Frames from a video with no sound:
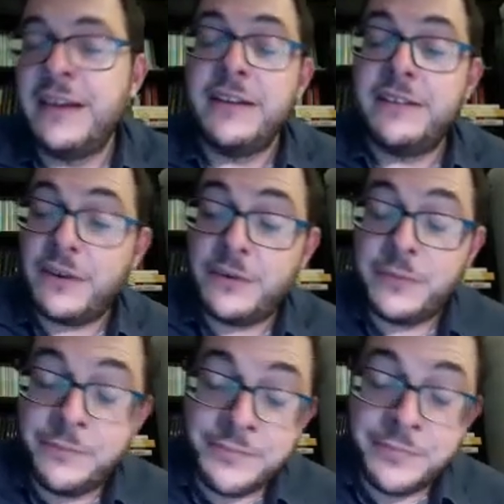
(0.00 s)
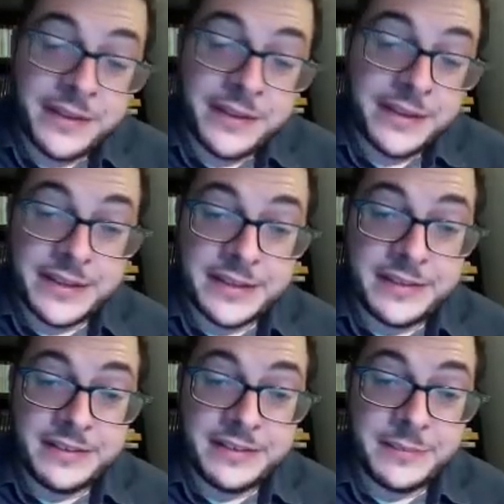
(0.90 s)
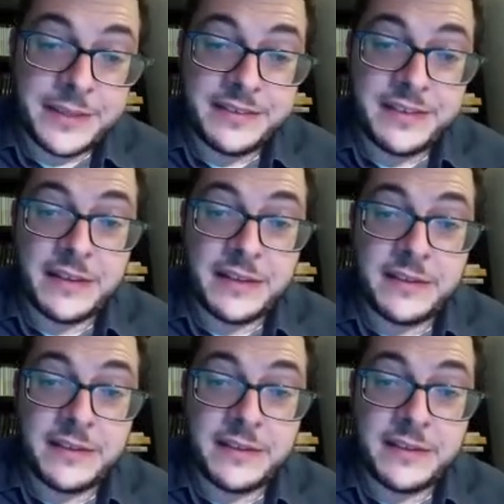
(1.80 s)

So uh, this means that